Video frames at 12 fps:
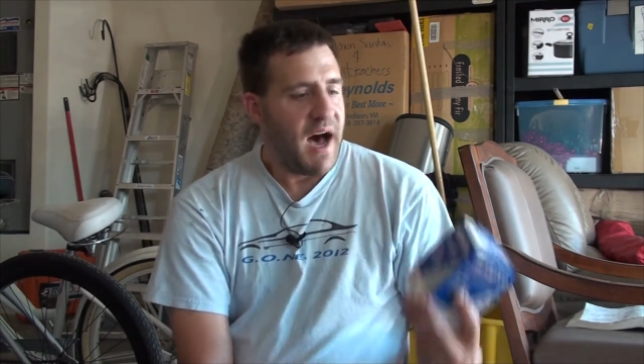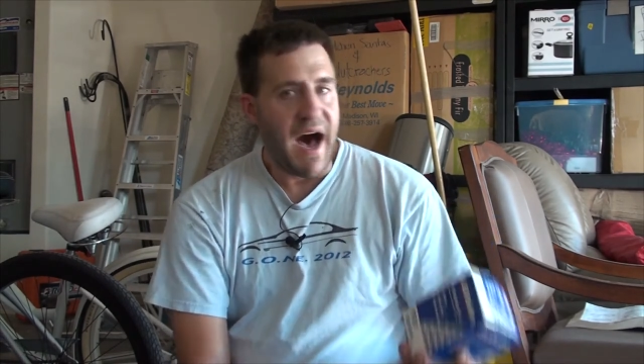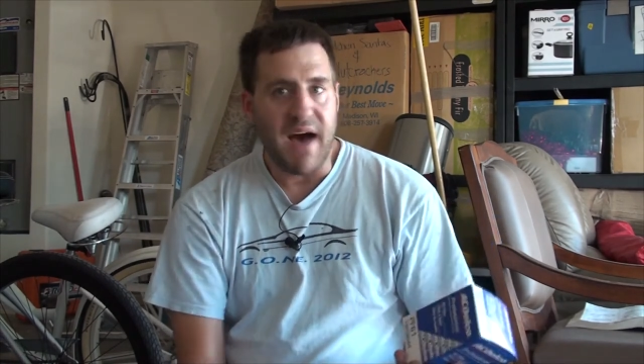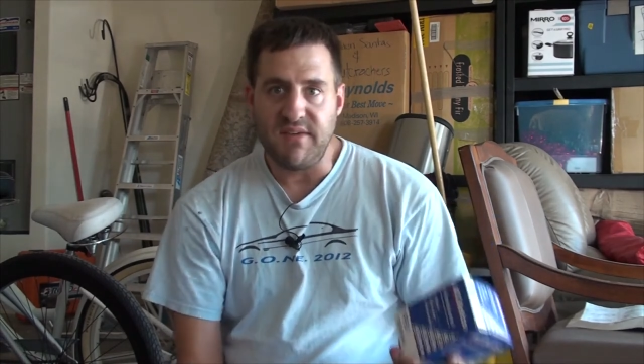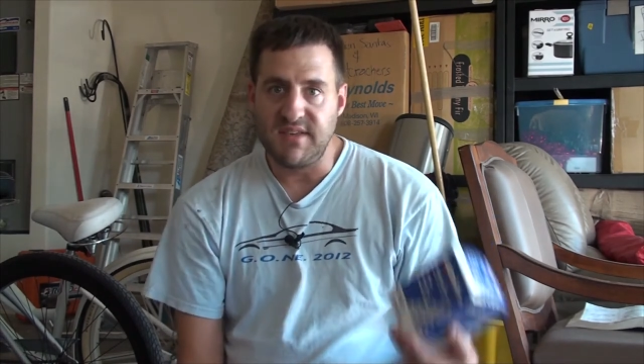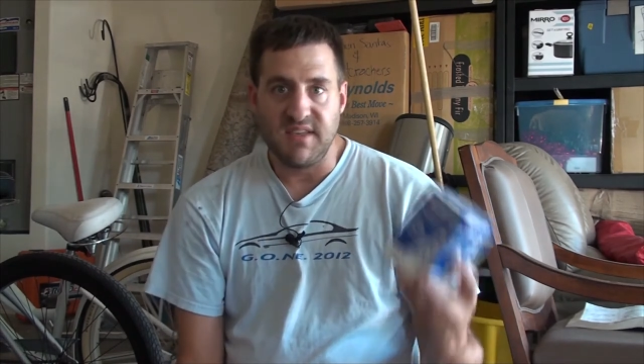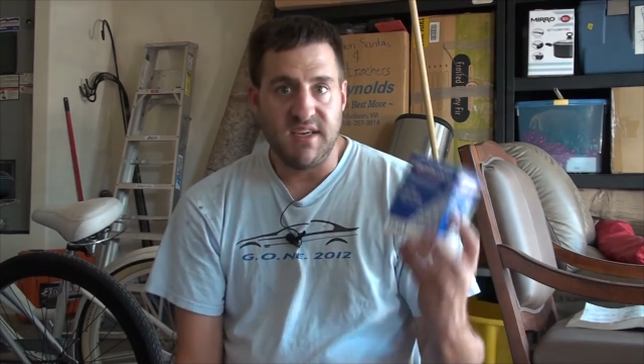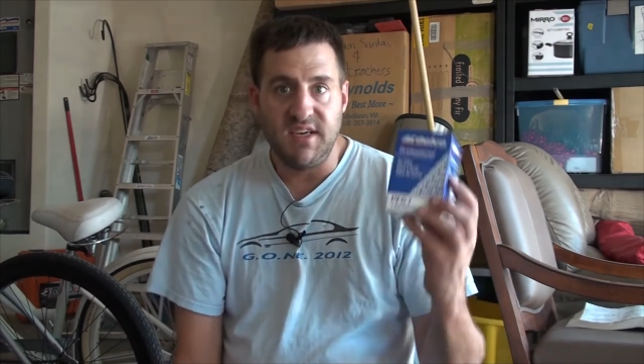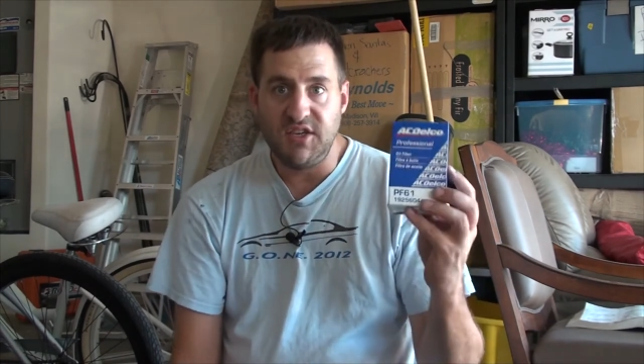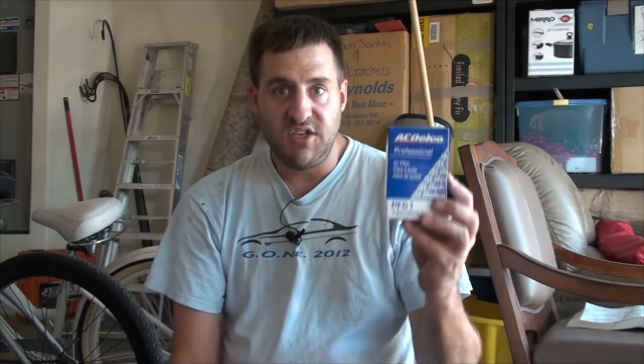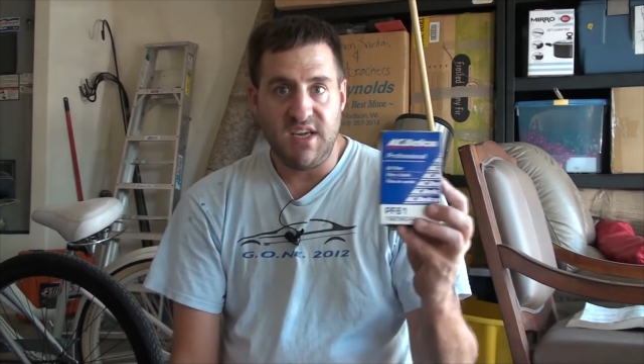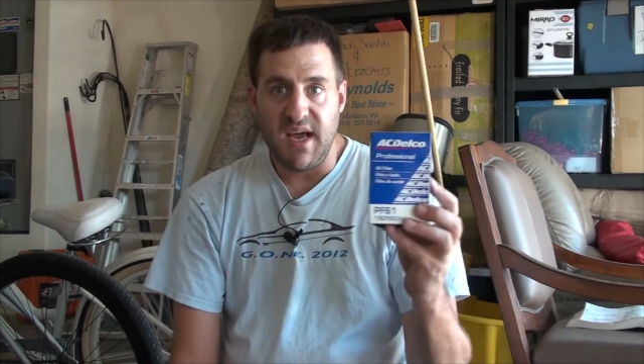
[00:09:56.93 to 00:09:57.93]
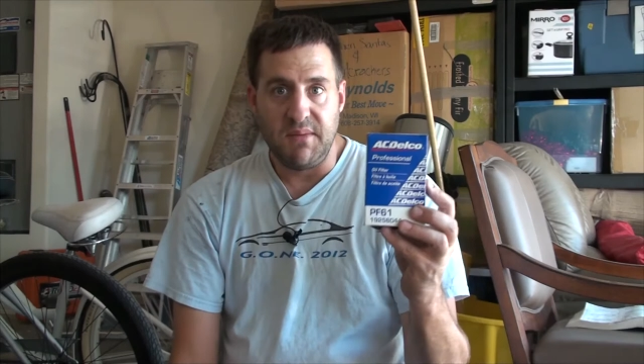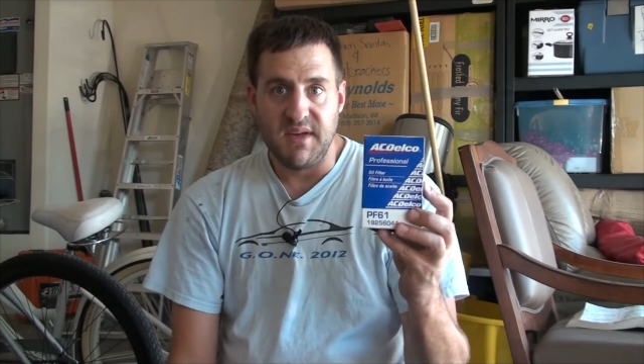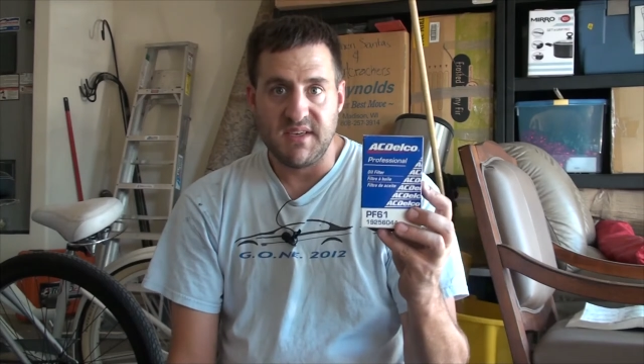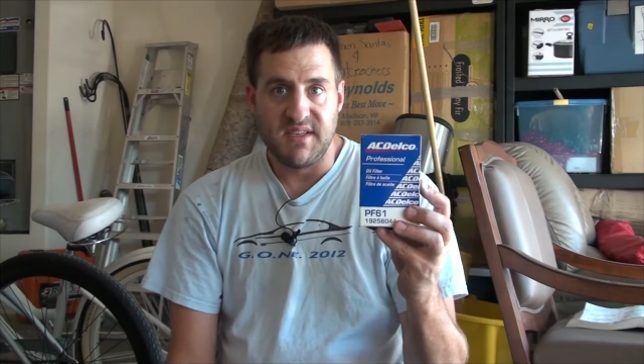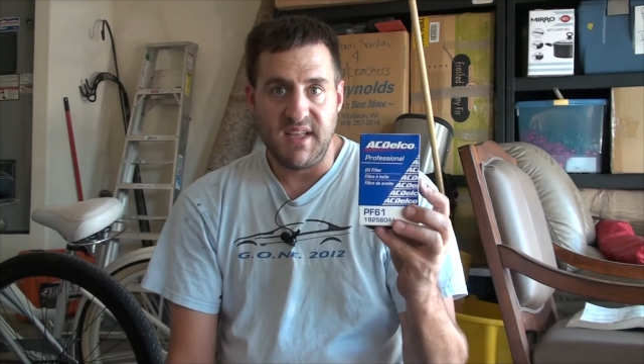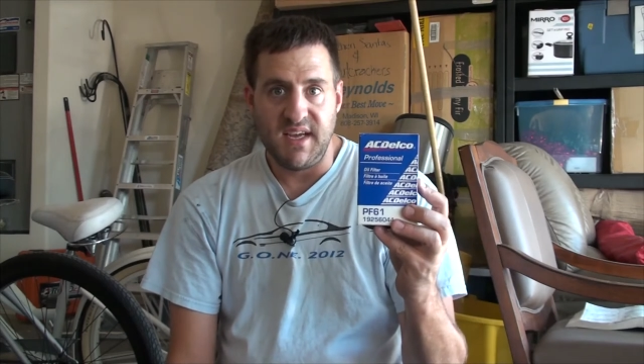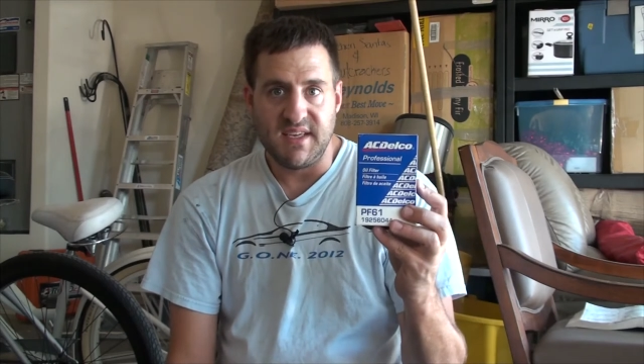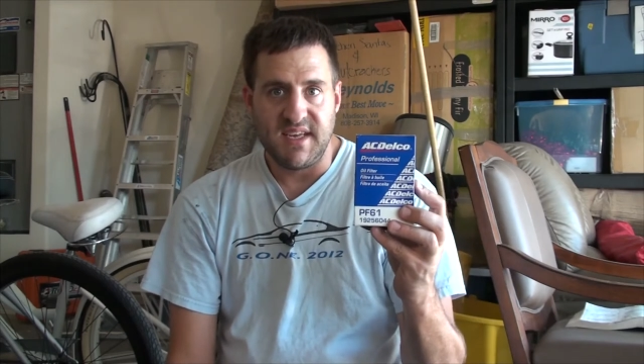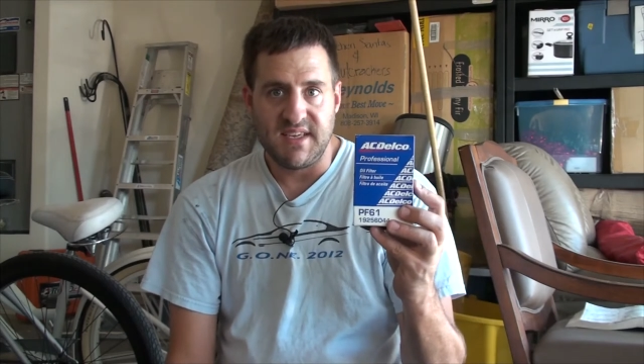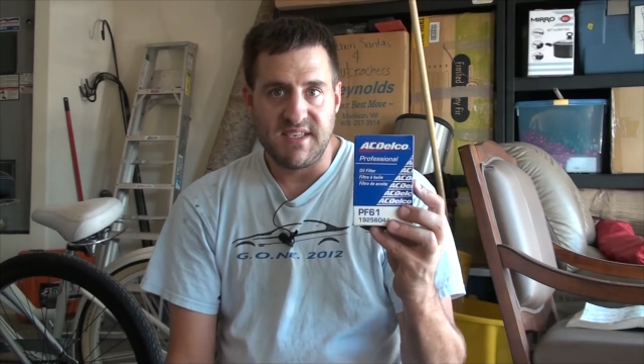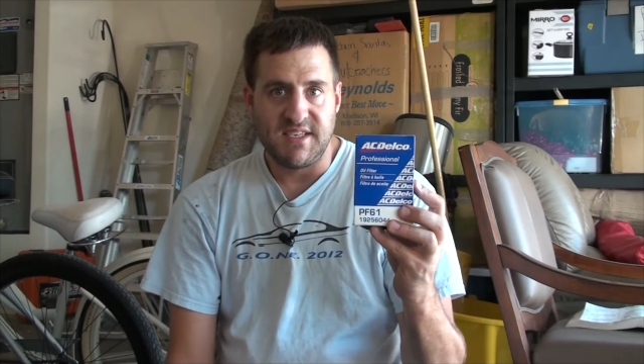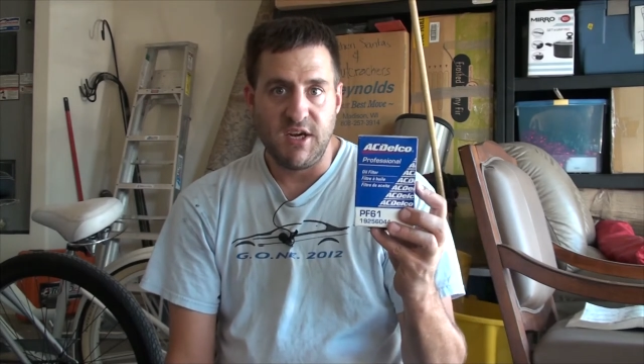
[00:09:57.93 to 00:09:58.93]
obviously GM doesn't think
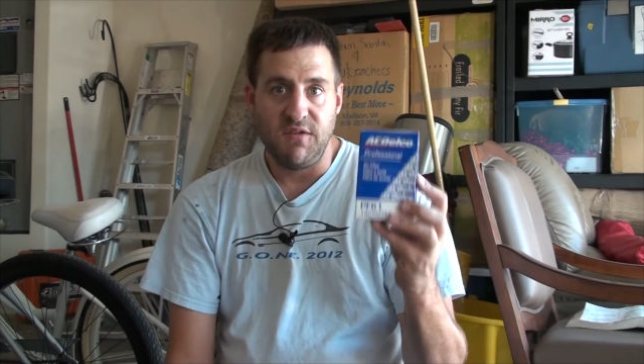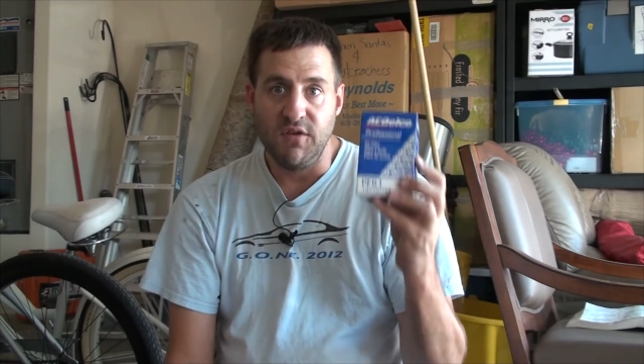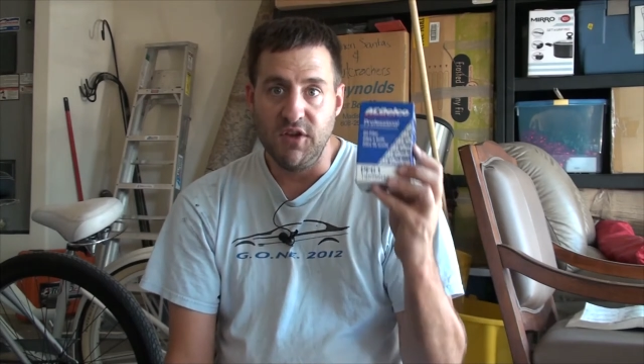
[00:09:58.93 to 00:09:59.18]
it's necessary